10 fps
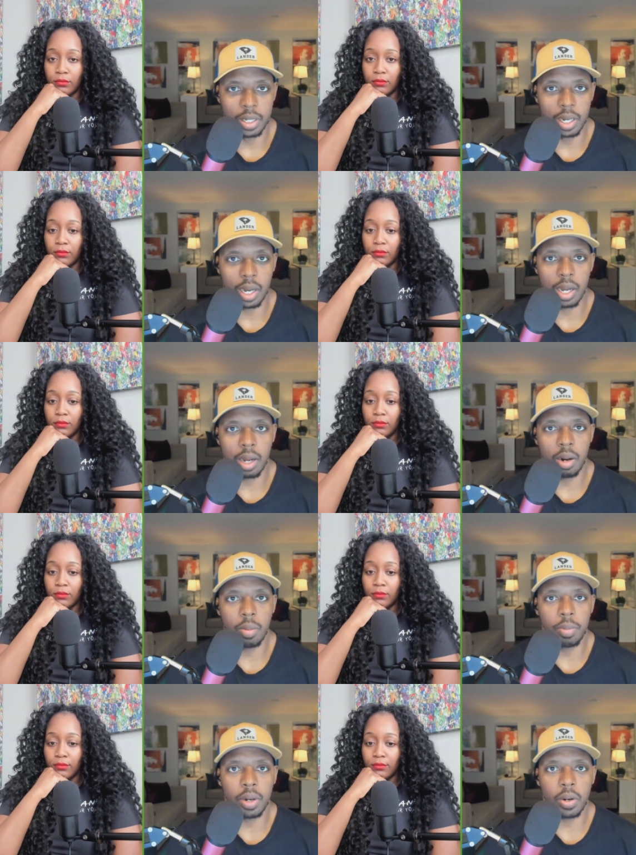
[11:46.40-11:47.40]
Speaker 1: it.
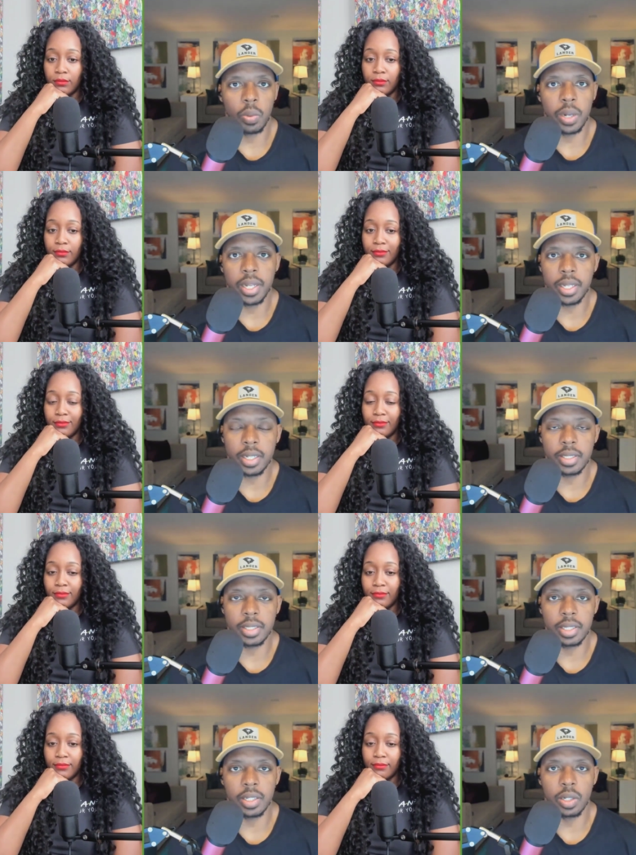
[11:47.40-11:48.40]
Um, they're waiting
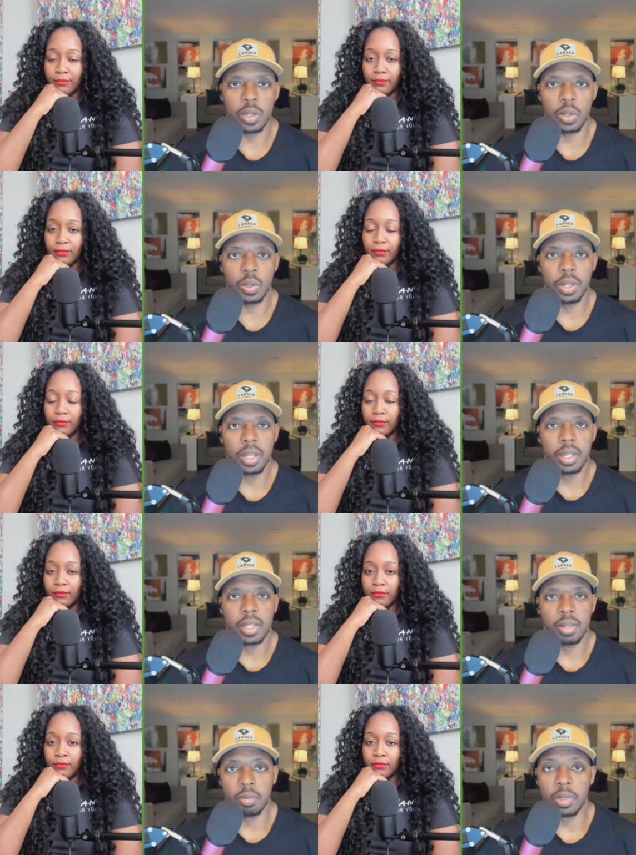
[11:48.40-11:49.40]
until
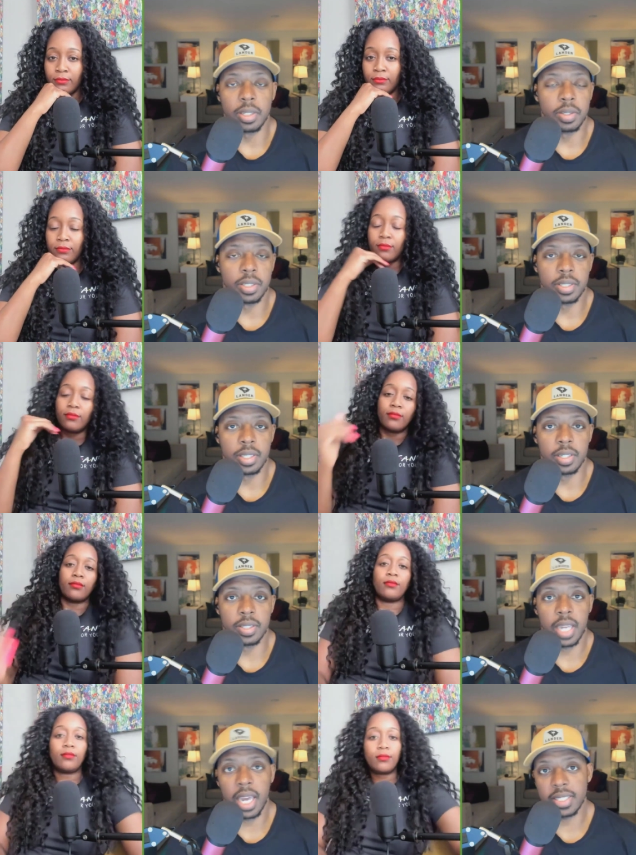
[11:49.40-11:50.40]
whether it's their
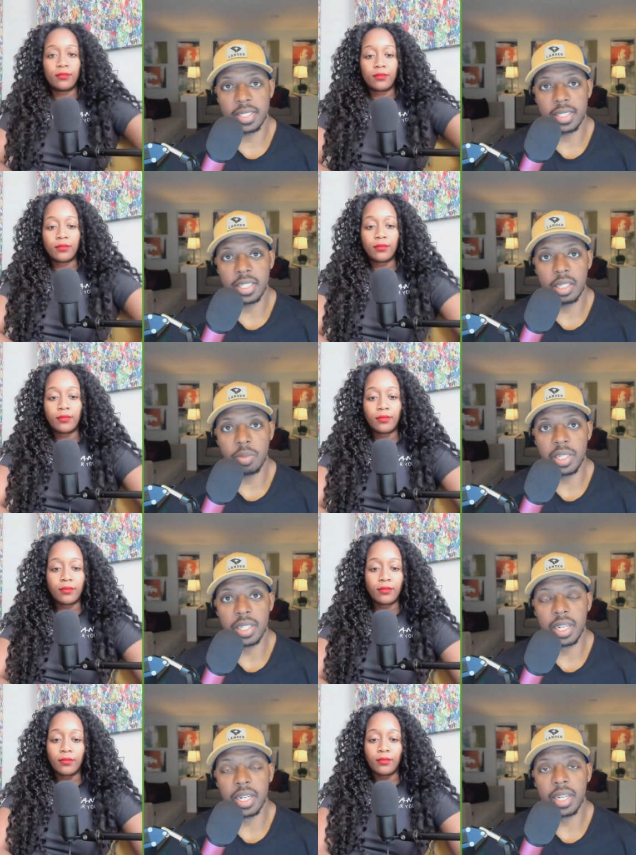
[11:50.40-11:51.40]
taxes need to be
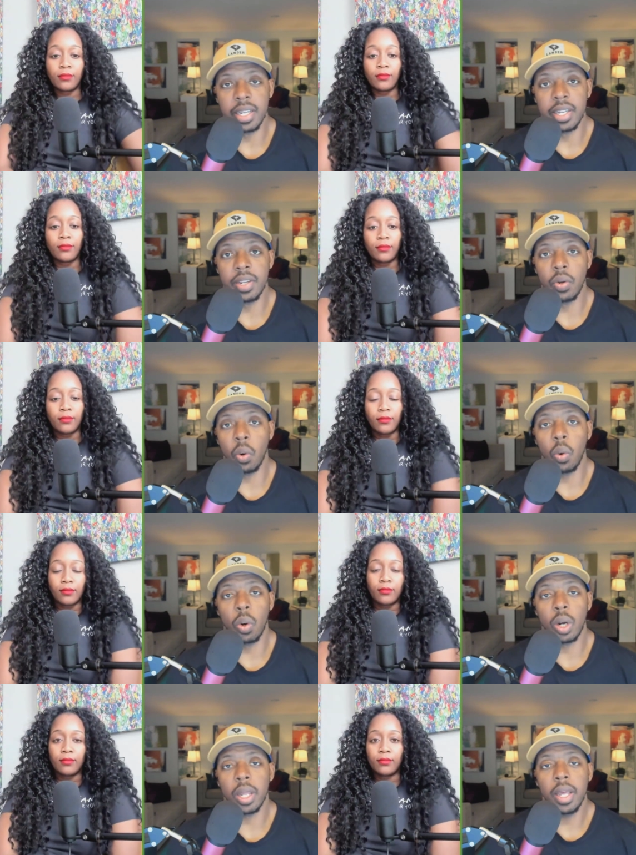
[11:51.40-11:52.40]
done
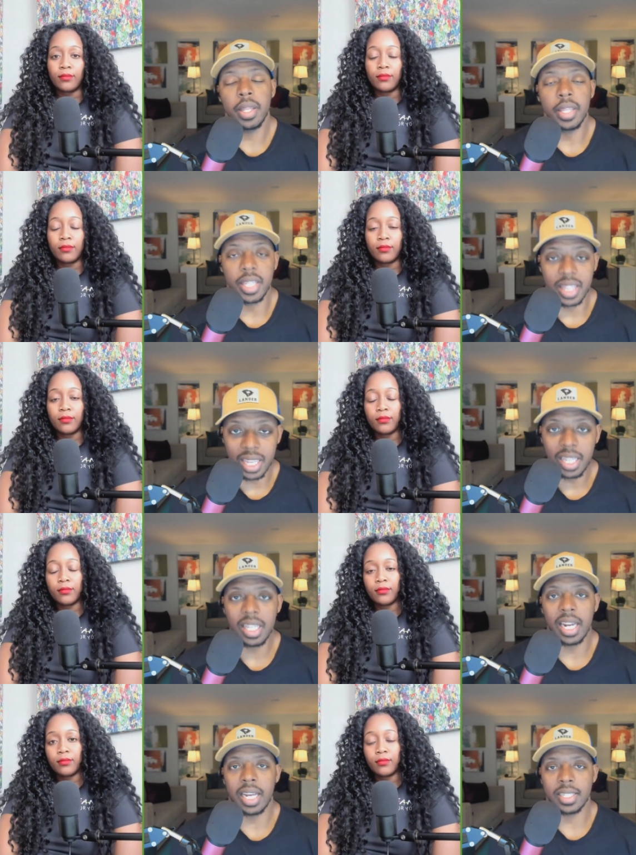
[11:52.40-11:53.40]
or the thing
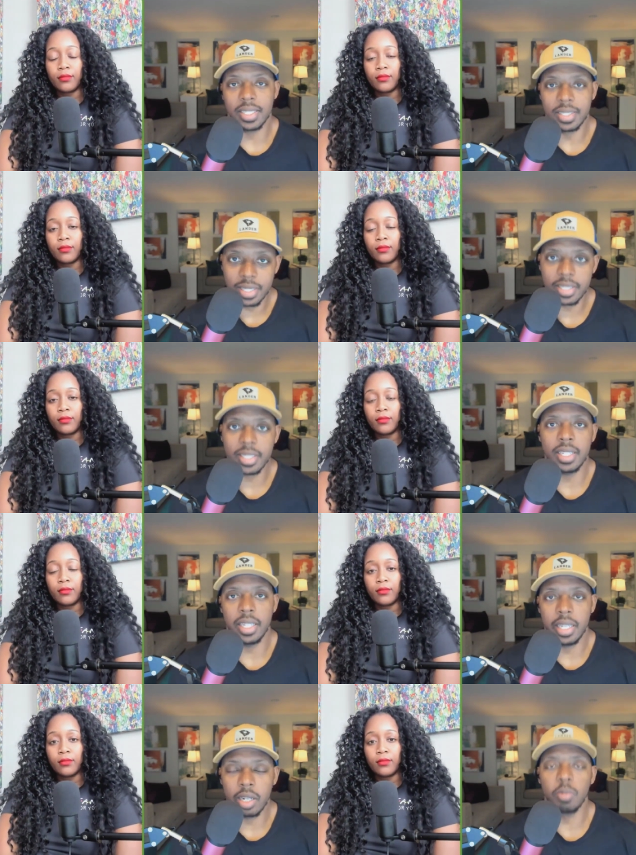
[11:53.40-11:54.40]
that I
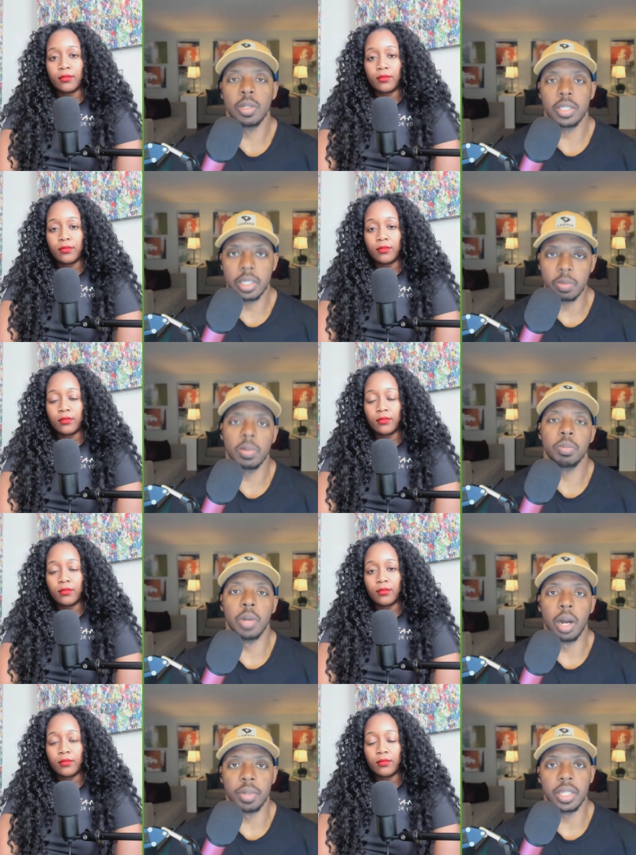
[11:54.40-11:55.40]
consistently hear bookkeeper,
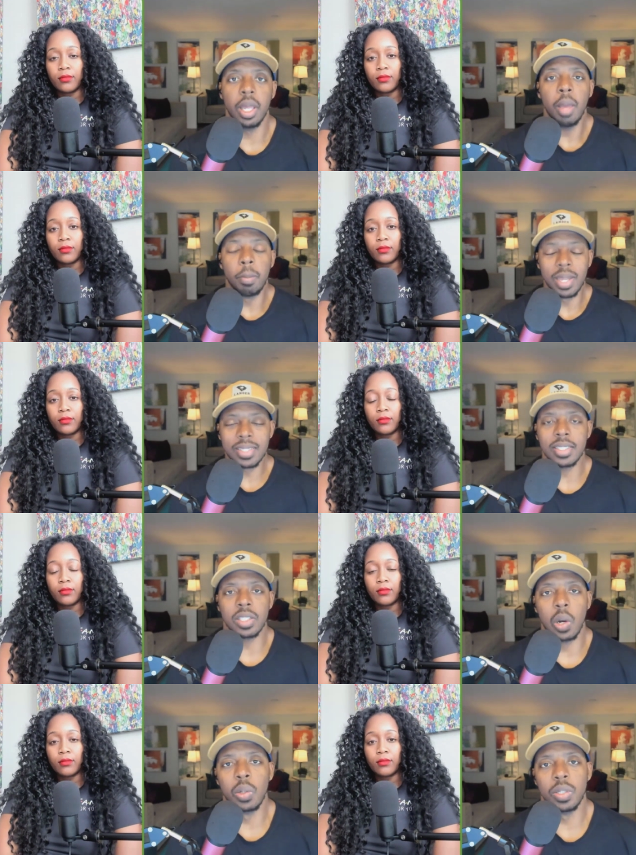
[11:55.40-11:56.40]
I mean,
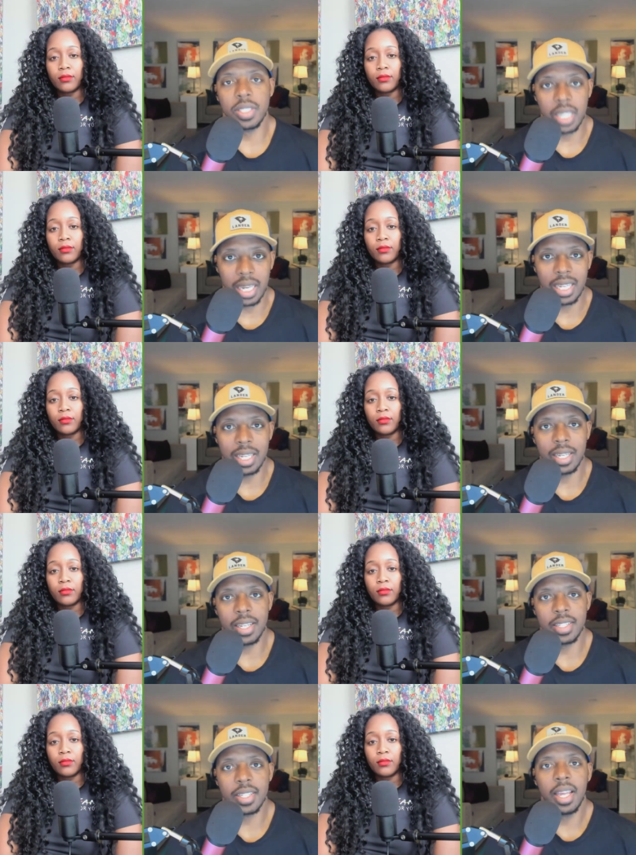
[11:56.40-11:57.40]
business owners say
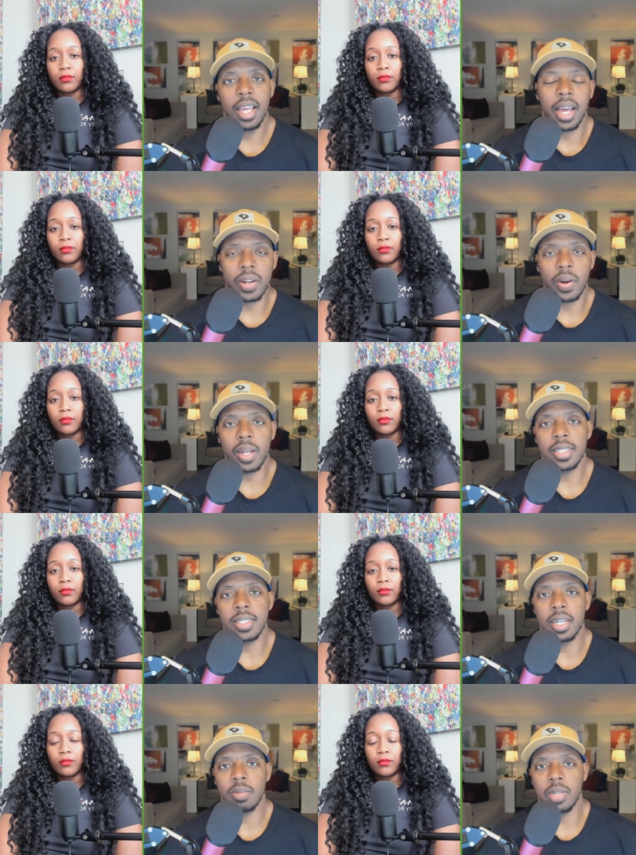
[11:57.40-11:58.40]
is, I know I need
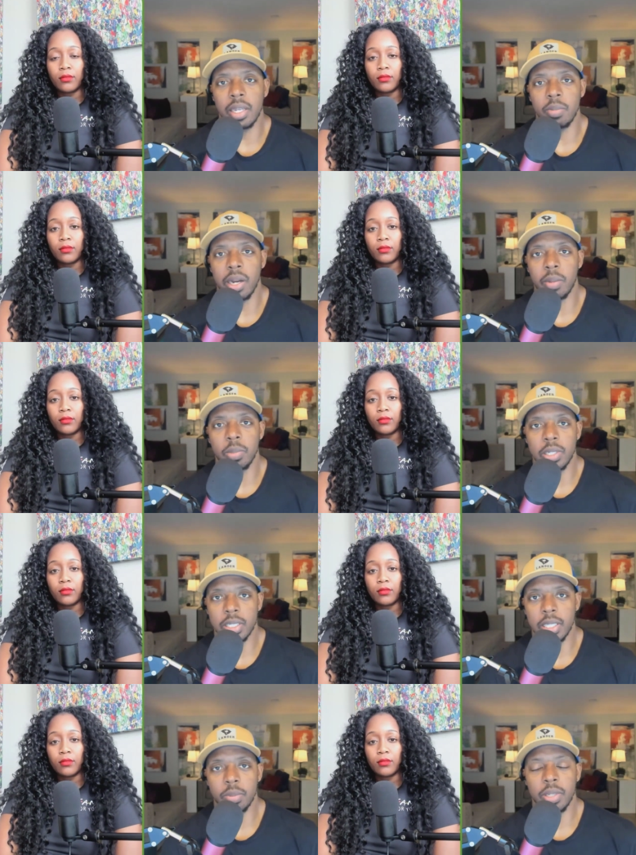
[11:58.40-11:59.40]
to update my
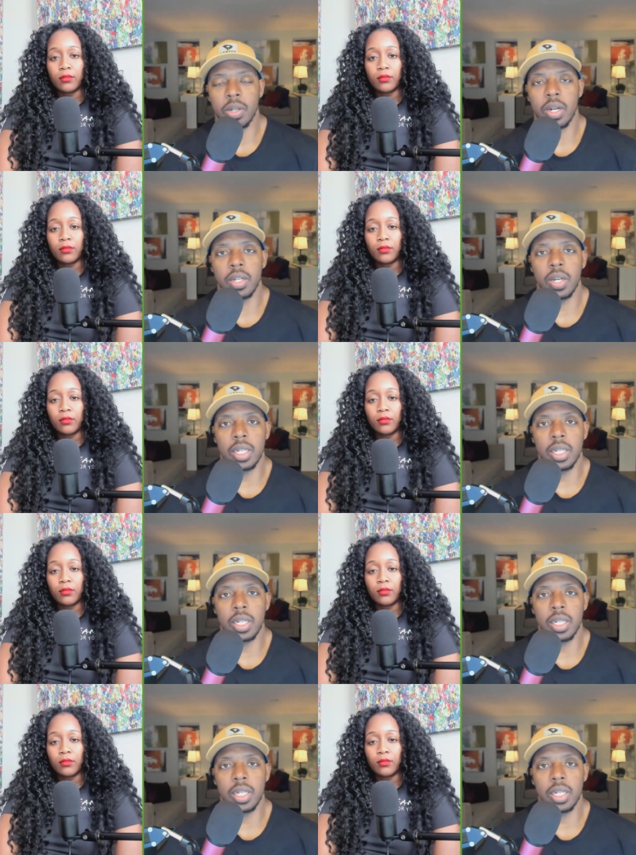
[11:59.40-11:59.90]
bookkeeping or I know